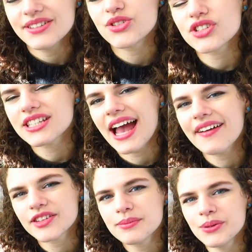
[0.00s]
You just, you
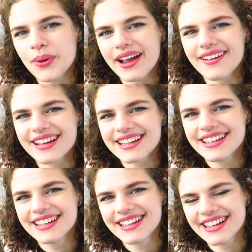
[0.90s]
have to be
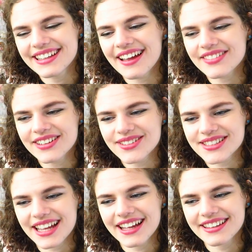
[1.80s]
wary and you have to
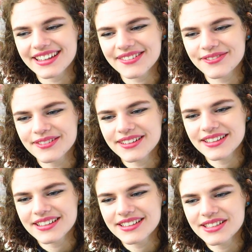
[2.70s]
understand that if
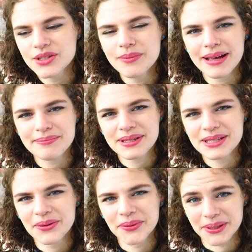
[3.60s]
you might be
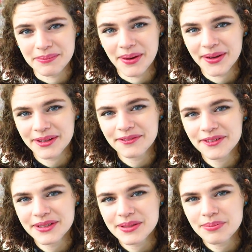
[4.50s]
the only market
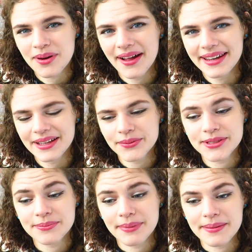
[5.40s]
for this product,
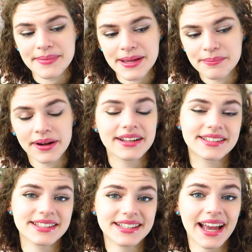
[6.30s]
which might make
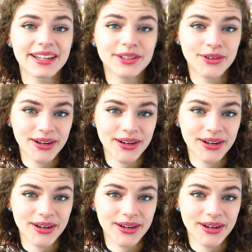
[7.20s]
prices kind of